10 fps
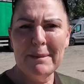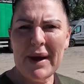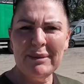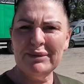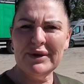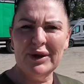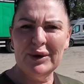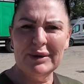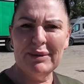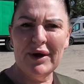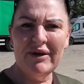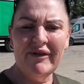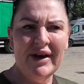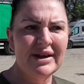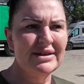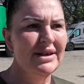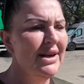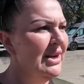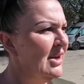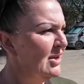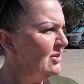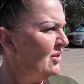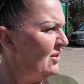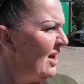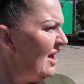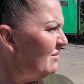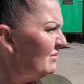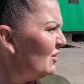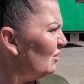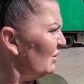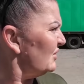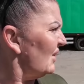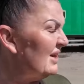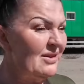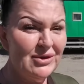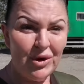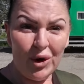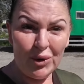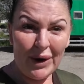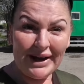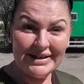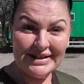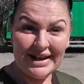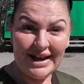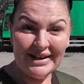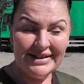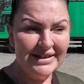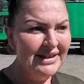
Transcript: Absolutely perfect. So yeah, can not wish, and it's so quiet at night.